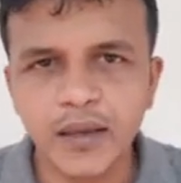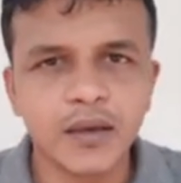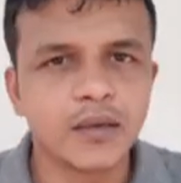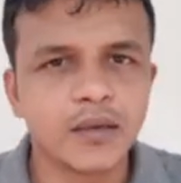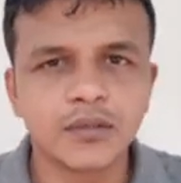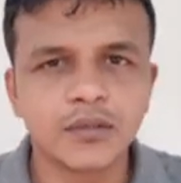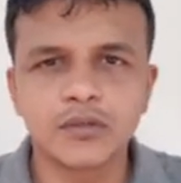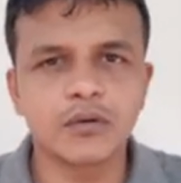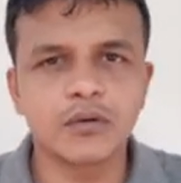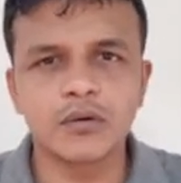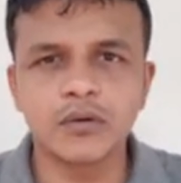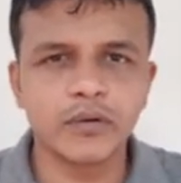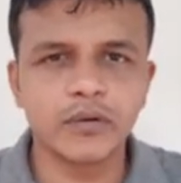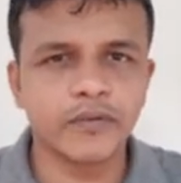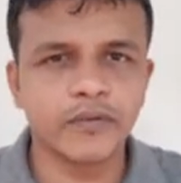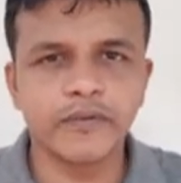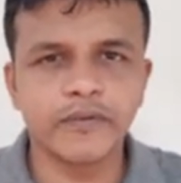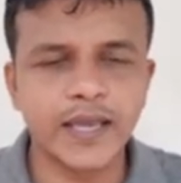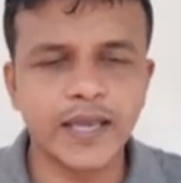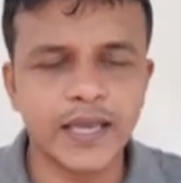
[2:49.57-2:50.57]
So
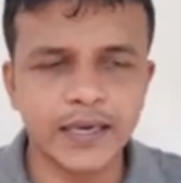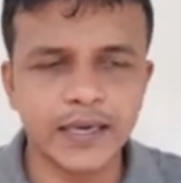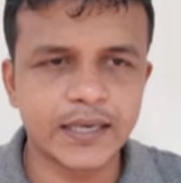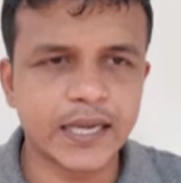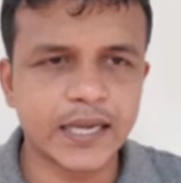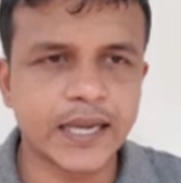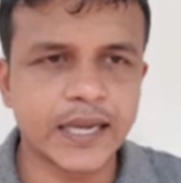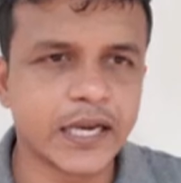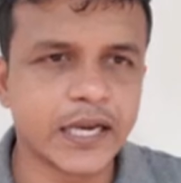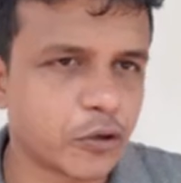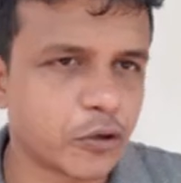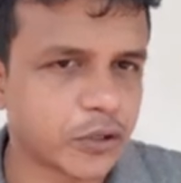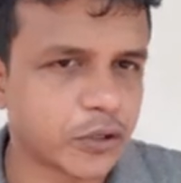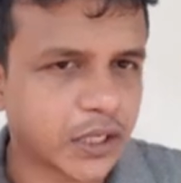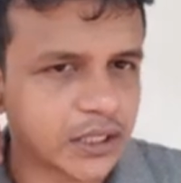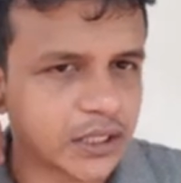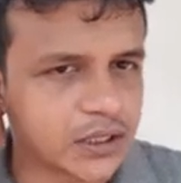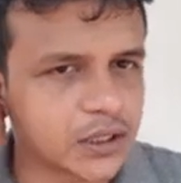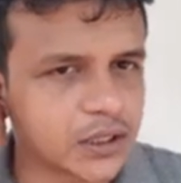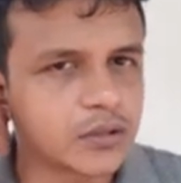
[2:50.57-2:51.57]
we can take any
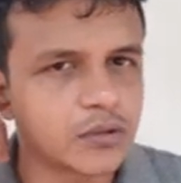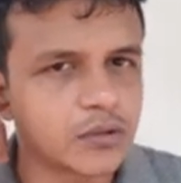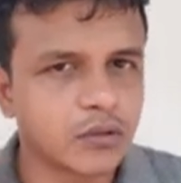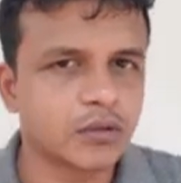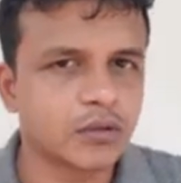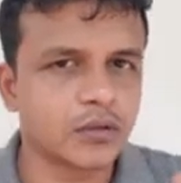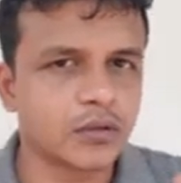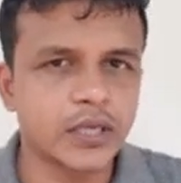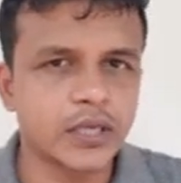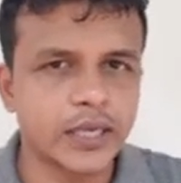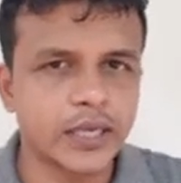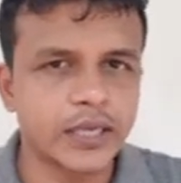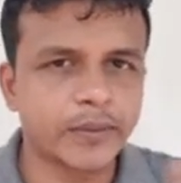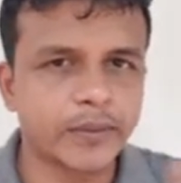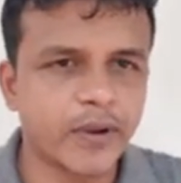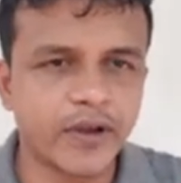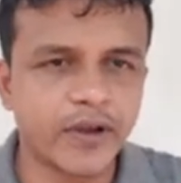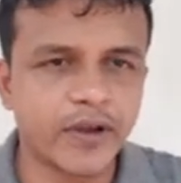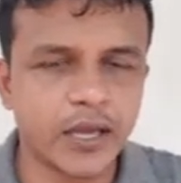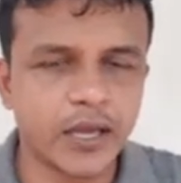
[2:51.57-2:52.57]
notation, so it
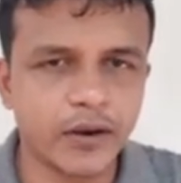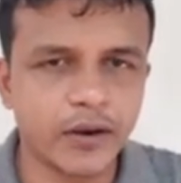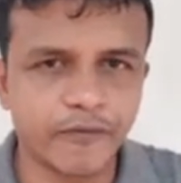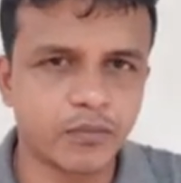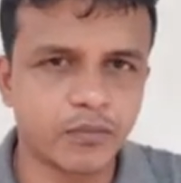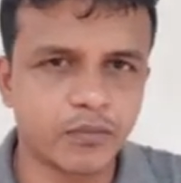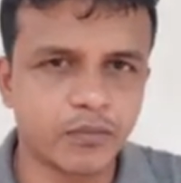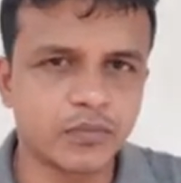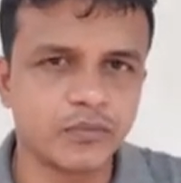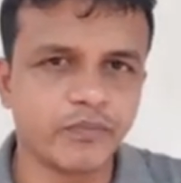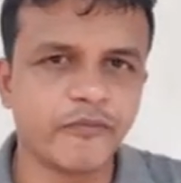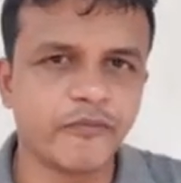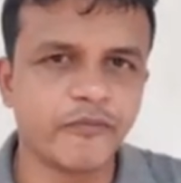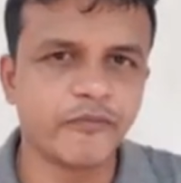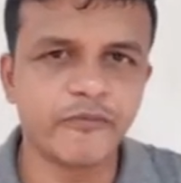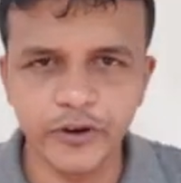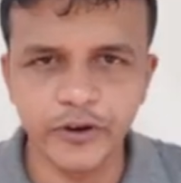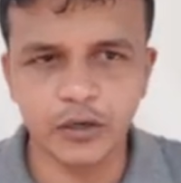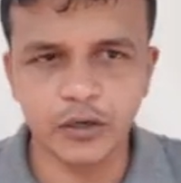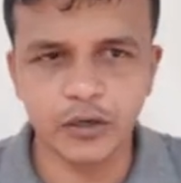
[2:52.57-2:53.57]
may vary from
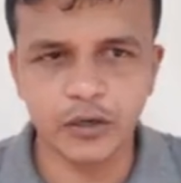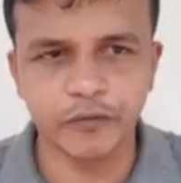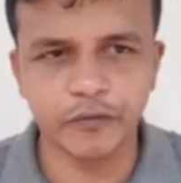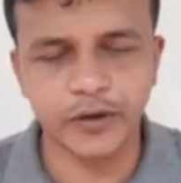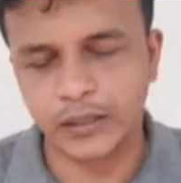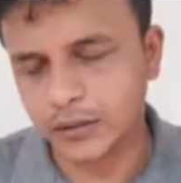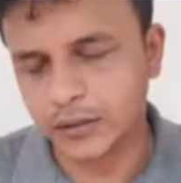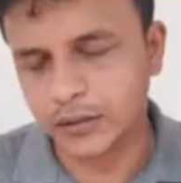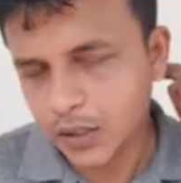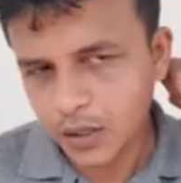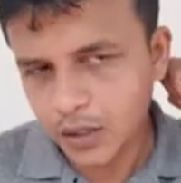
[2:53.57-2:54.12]
figure to figure.